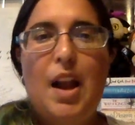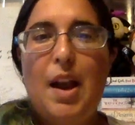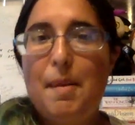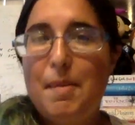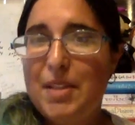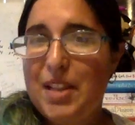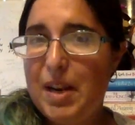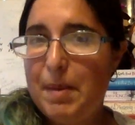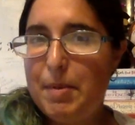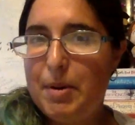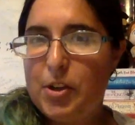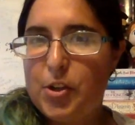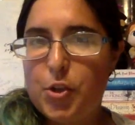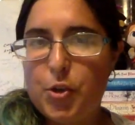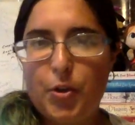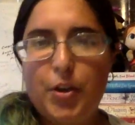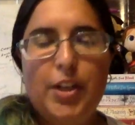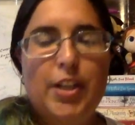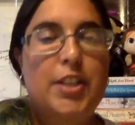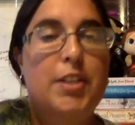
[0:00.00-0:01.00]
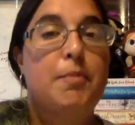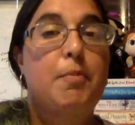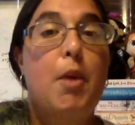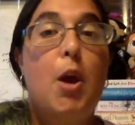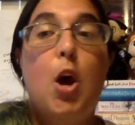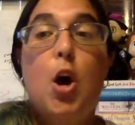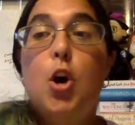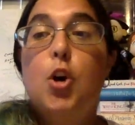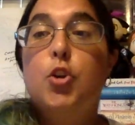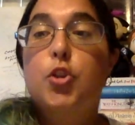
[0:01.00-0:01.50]
I'm a little bit intrigued.
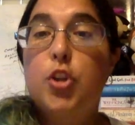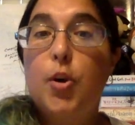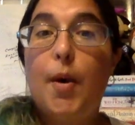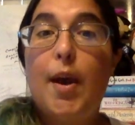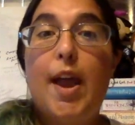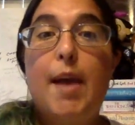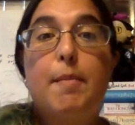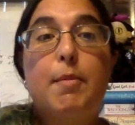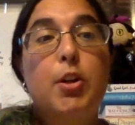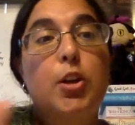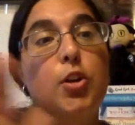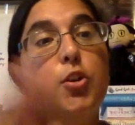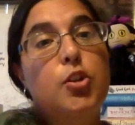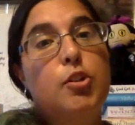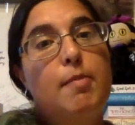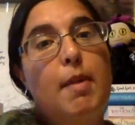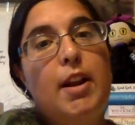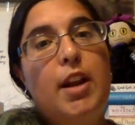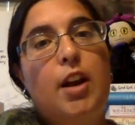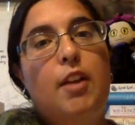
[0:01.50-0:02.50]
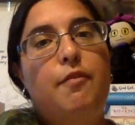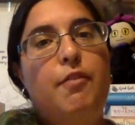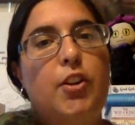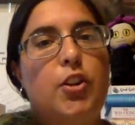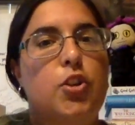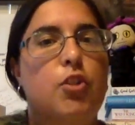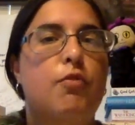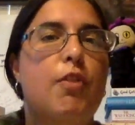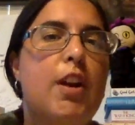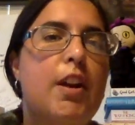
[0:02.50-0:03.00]
So I am going to go do my
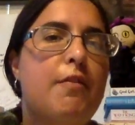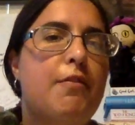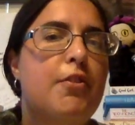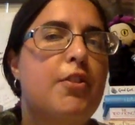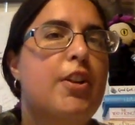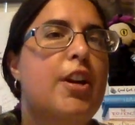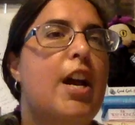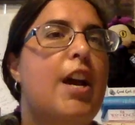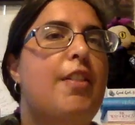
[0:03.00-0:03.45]
nonfiction reading for the day,